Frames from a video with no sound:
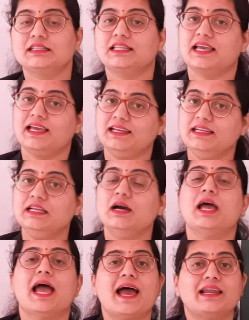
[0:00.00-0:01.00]

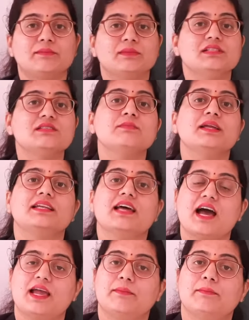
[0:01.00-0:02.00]
then animals may
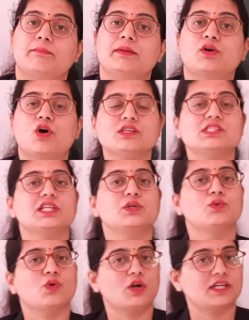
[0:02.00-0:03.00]
die because
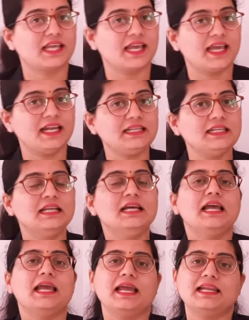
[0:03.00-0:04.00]
they do not get
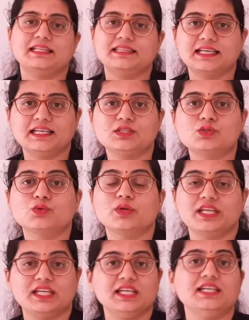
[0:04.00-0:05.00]
anything
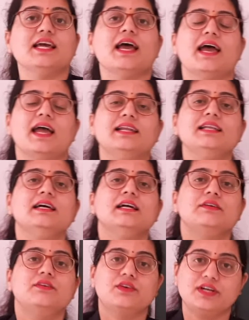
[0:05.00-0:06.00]
to eat
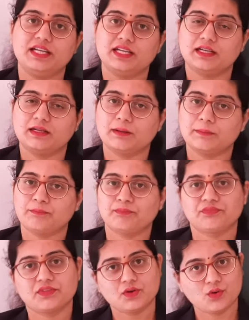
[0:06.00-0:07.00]
and
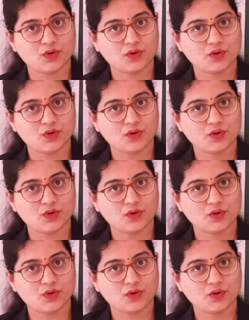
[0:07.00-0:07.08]
drink.